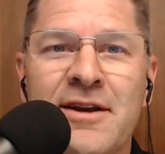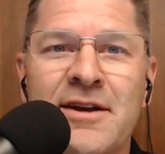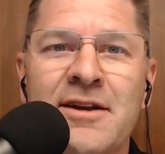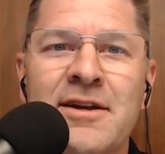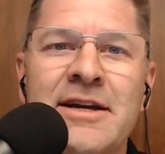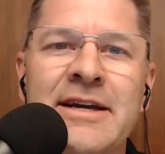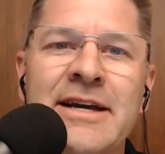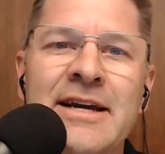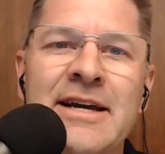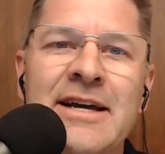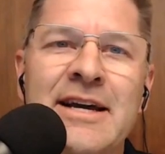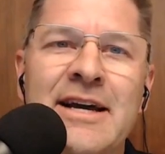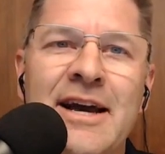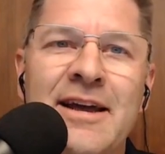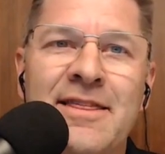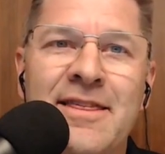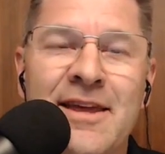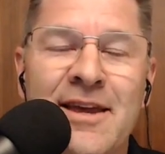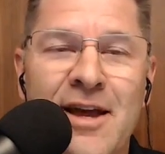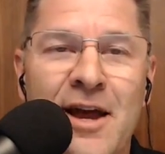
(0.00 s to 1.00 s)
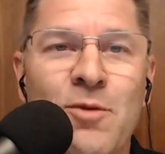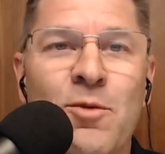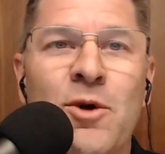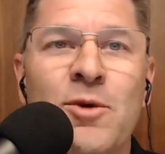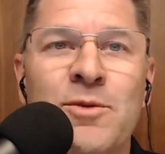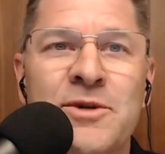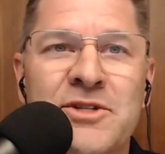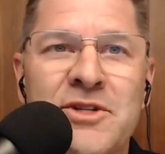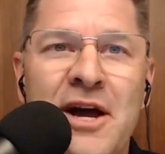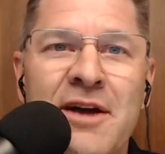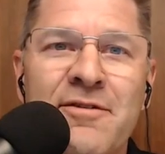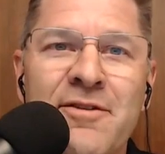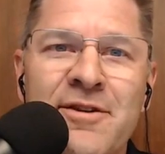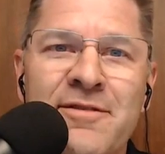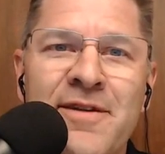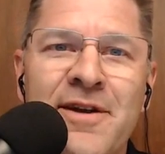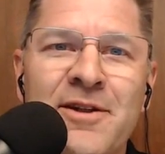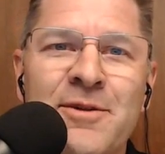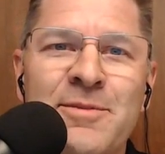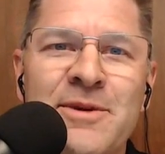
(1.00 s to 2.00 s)
I, I think I work with software
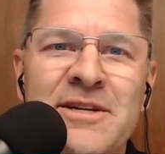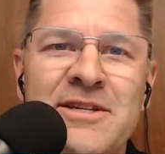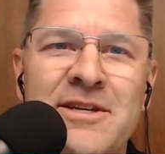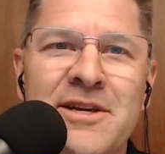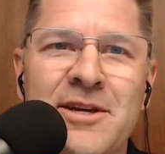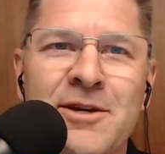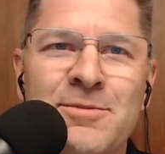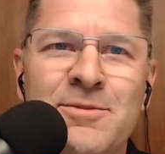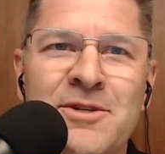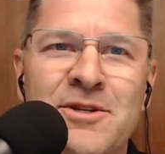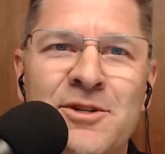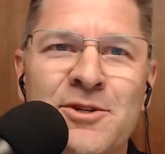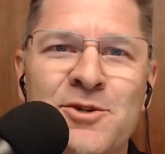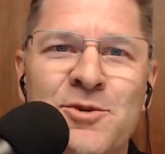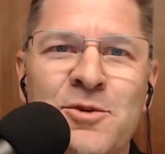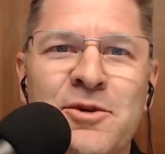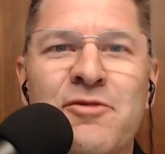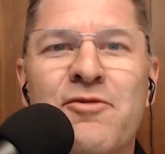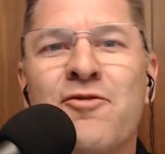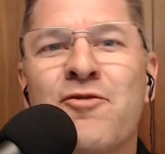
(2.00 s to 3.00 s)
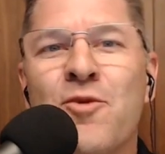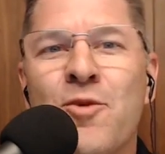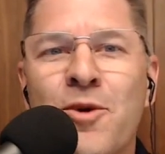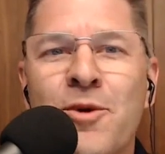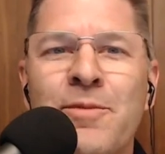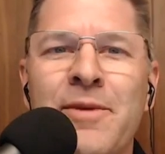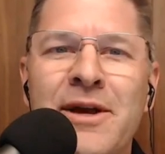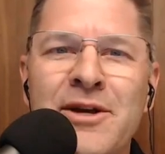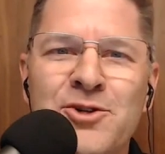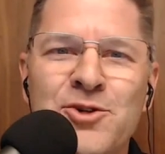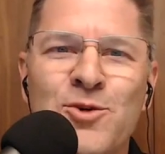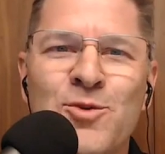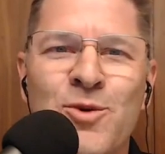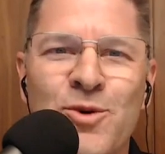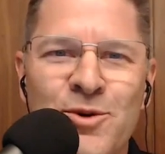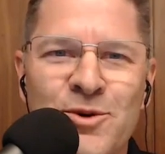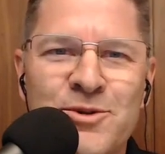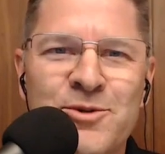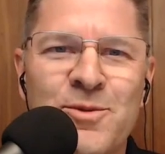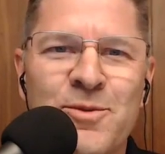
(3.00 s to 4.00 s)
development teams, and there's really four major
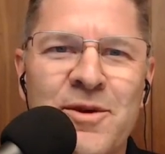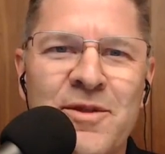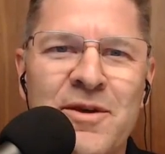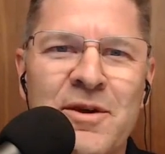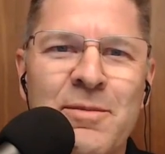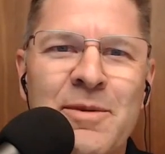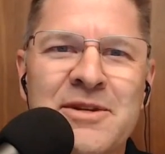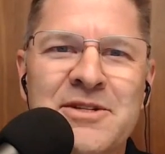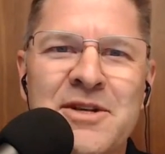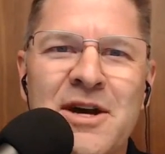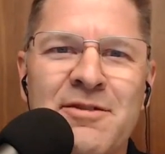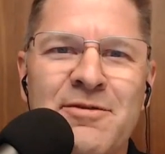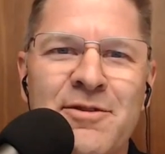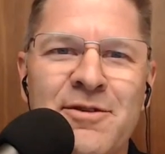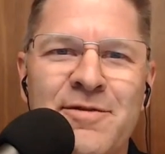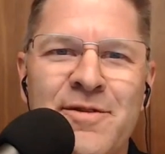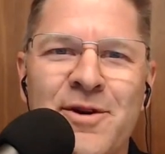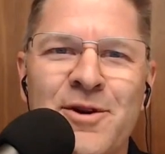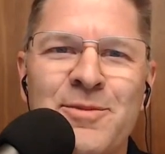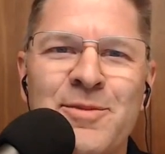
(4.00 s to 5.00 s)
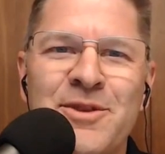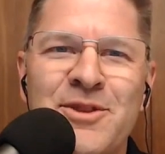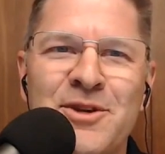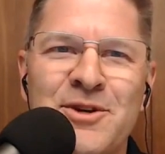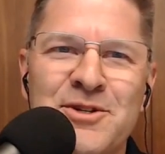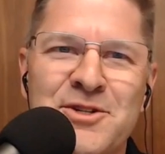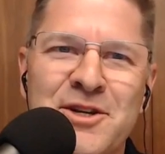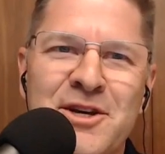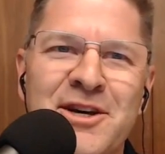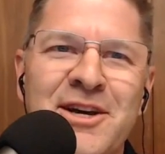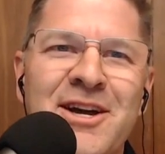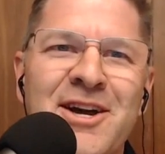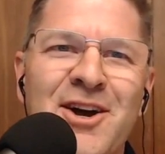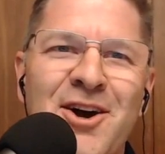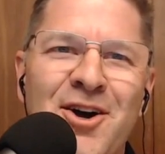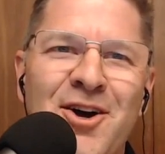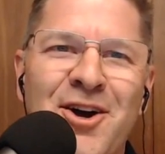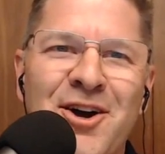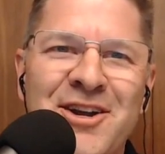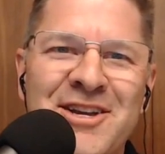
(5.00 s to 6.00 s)
roles when we think about software development. There's a
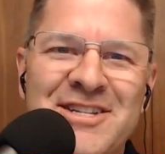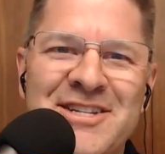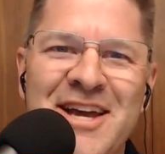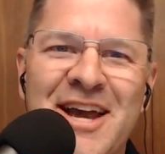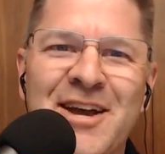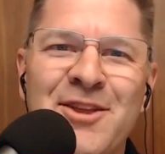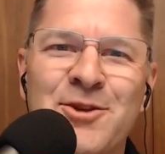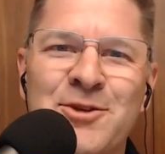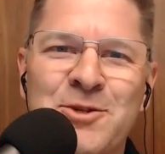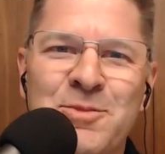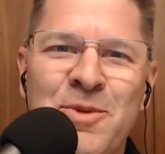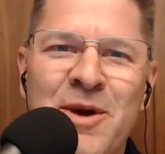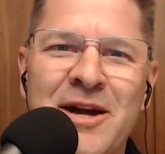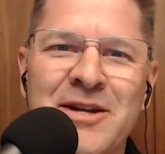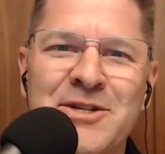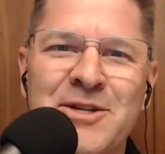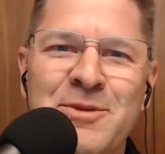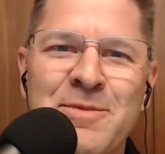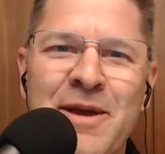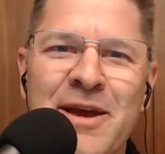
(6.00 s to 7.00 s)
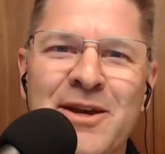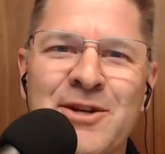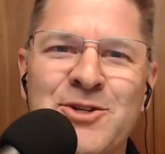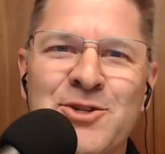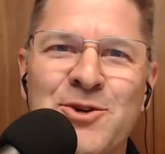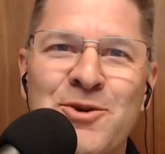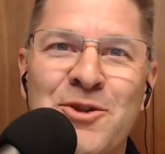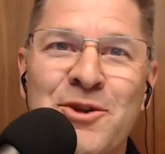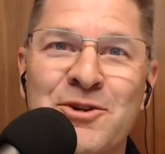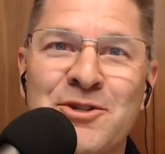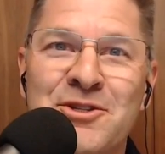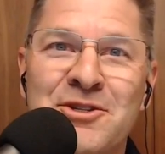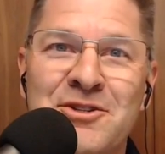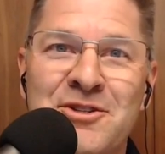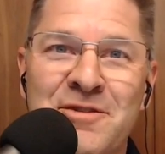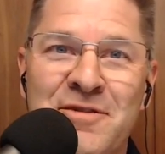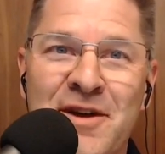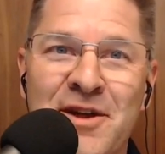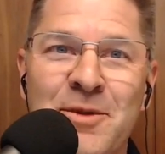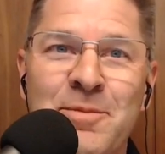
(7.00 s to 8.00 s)
architect, there's a project manager, there's
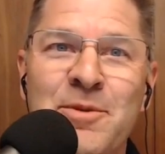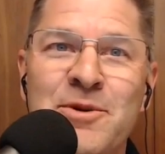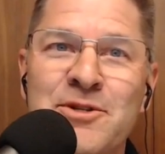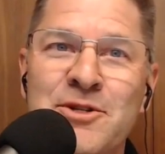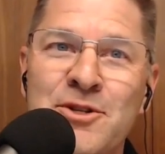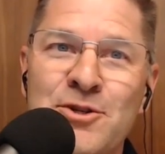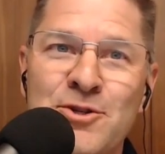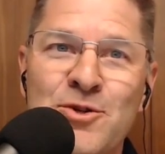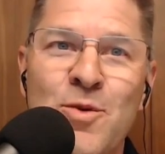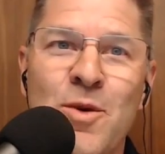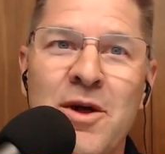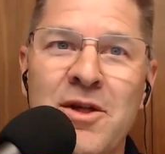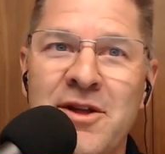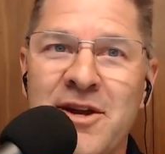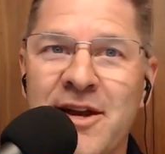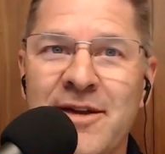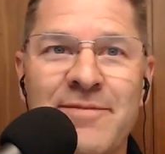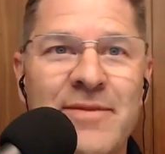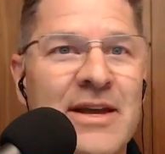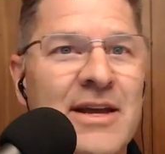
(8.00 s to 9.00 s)
developers, and there's quality.